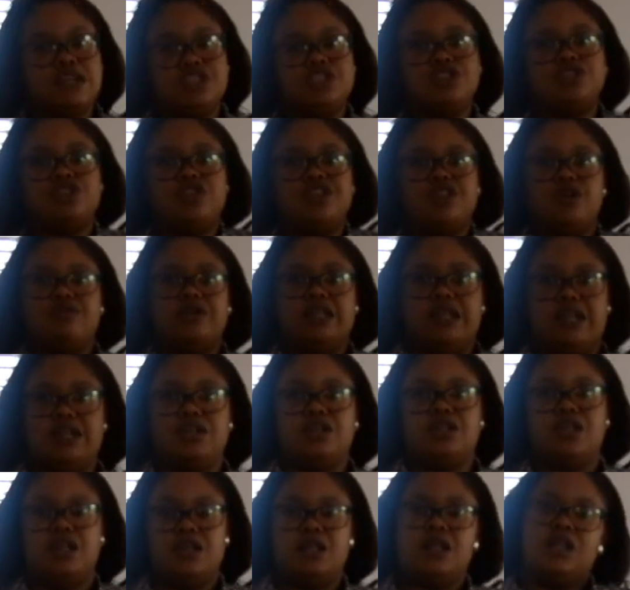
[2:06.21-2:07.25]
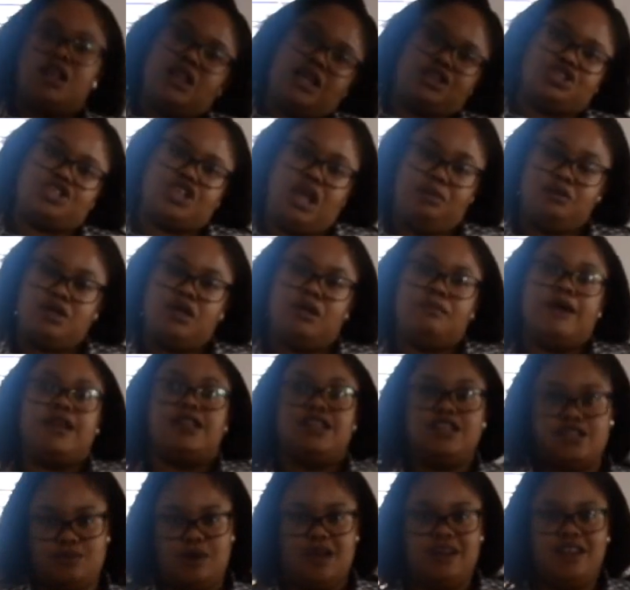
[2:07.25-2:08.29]
was $100, okay?
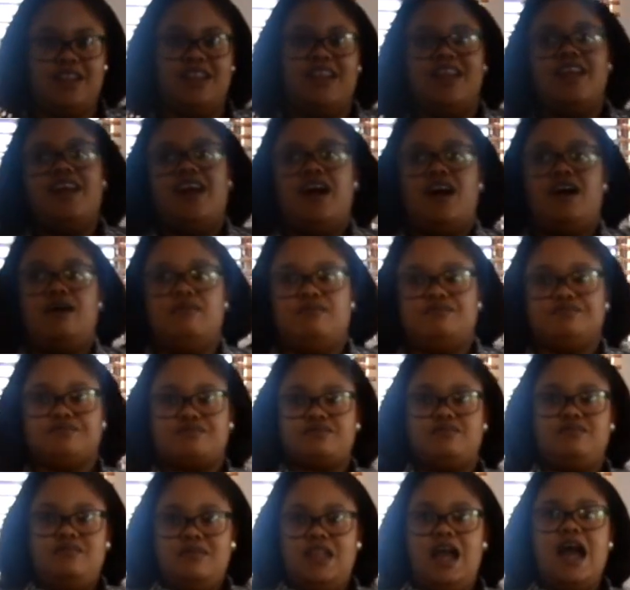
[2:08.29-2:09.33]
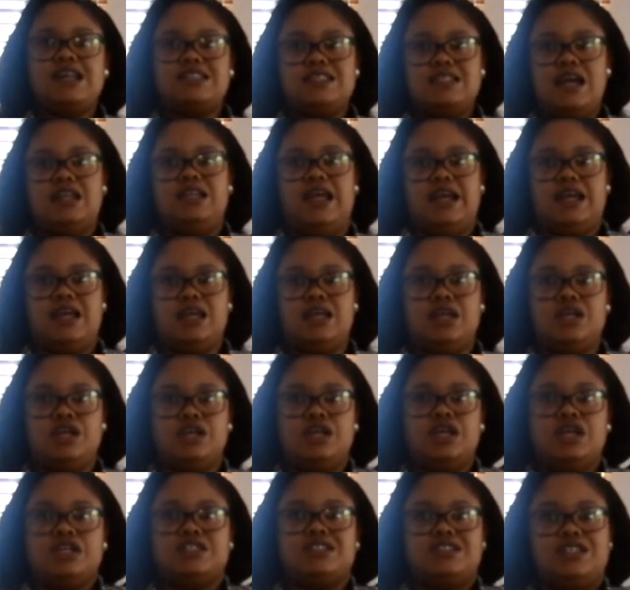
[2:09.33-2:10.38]
And I got a size
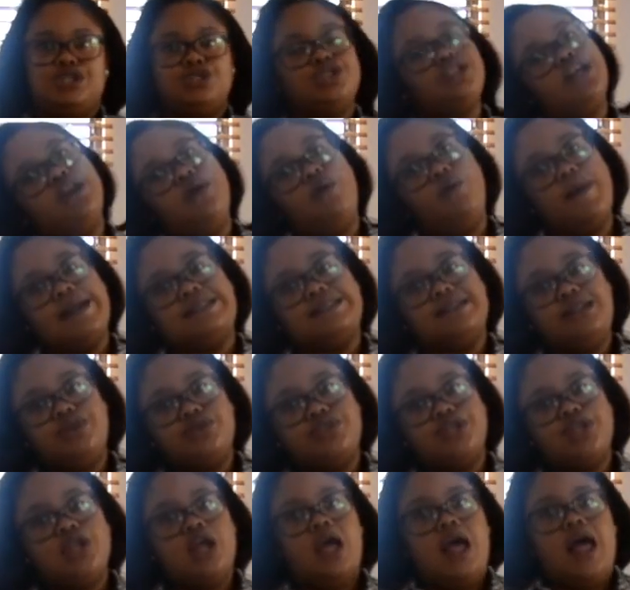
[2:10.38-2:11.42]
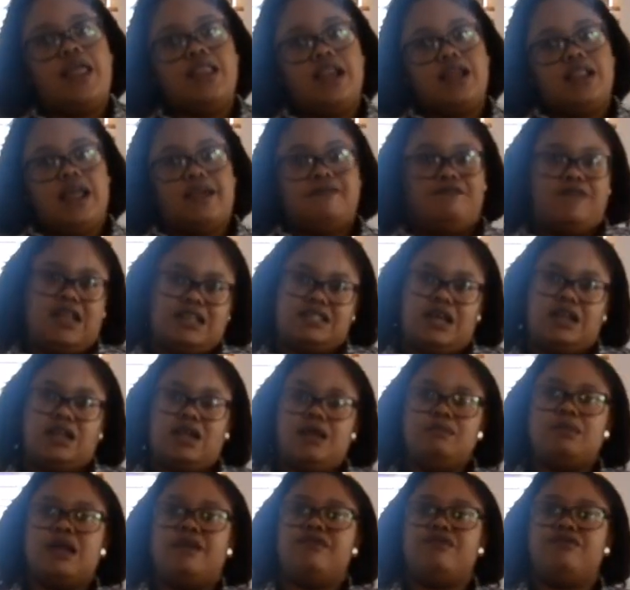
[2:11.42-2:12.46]
US 14, UK
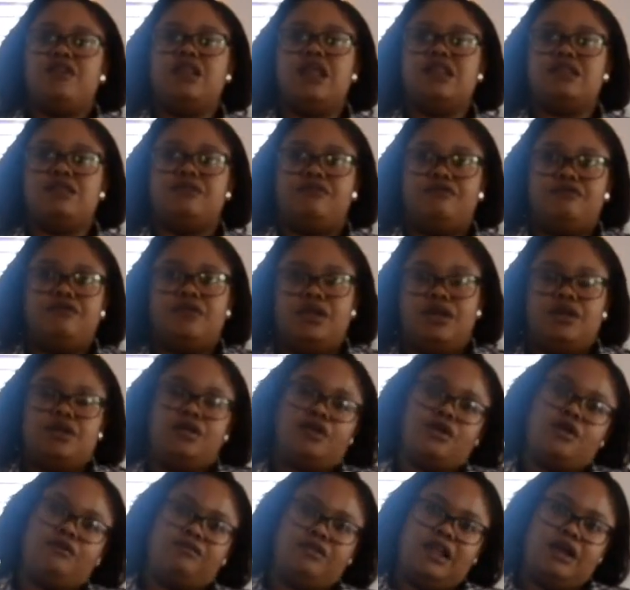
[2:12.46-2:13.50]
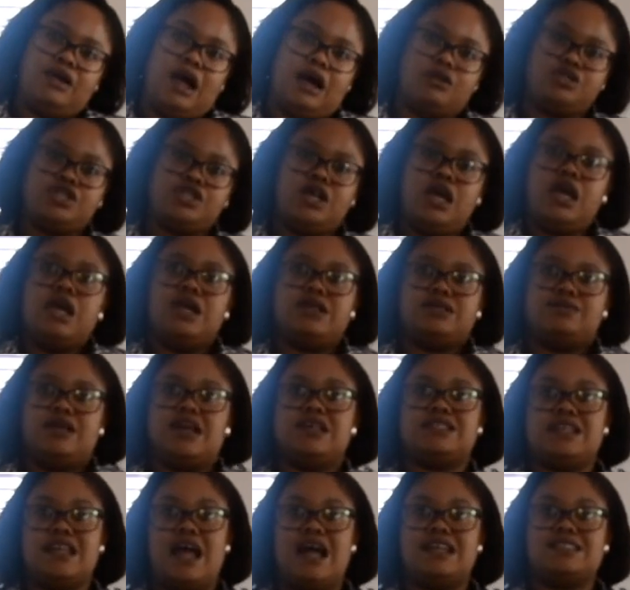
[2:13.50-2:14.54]
44. Guys, US
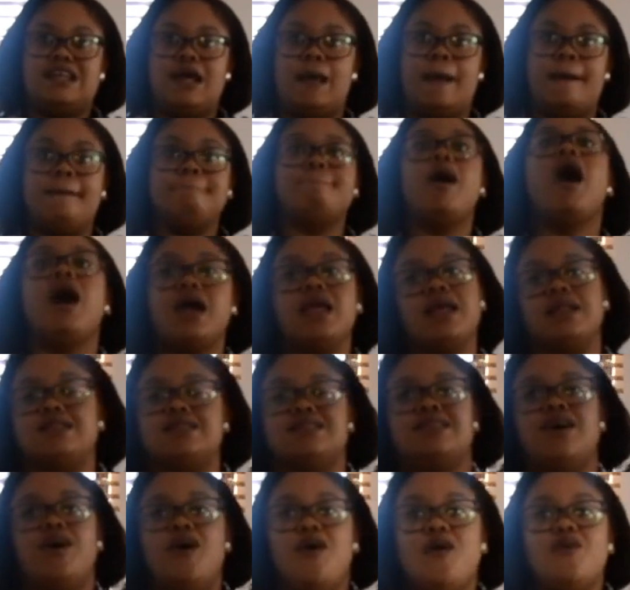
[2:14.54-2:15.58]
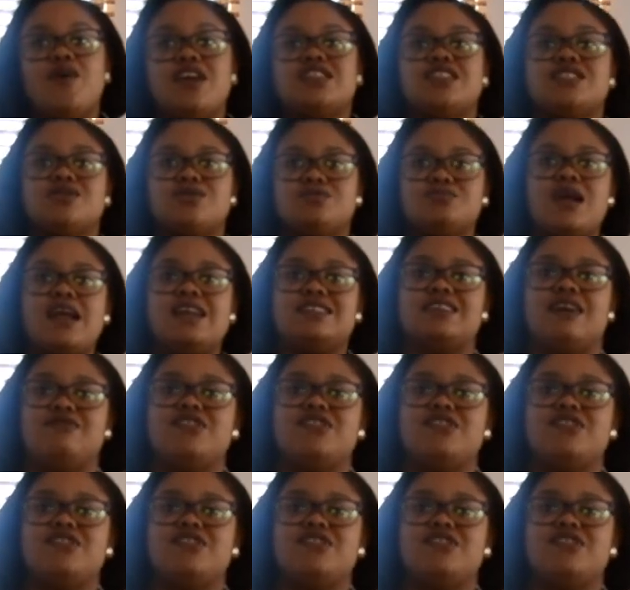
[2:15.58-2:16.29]
14, I know for a fact